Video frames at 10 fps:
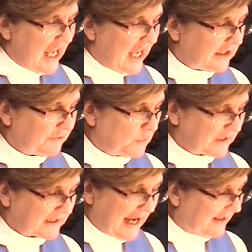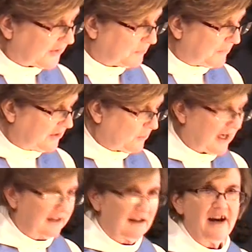And if you were to ask me, do
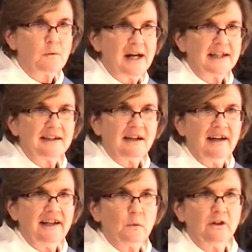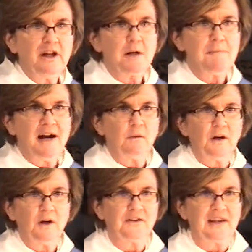I lie awake at night worrying about
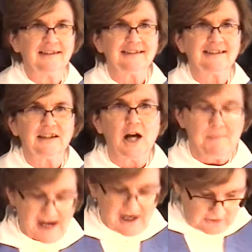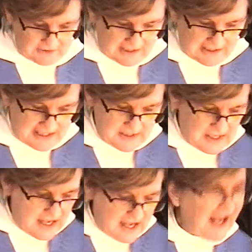whether that's going to come out okay?
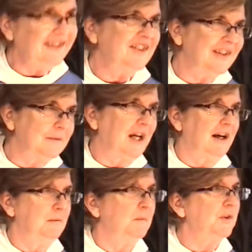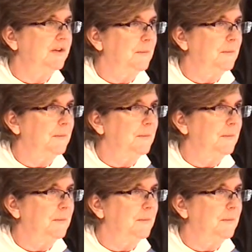Ah, sometimes.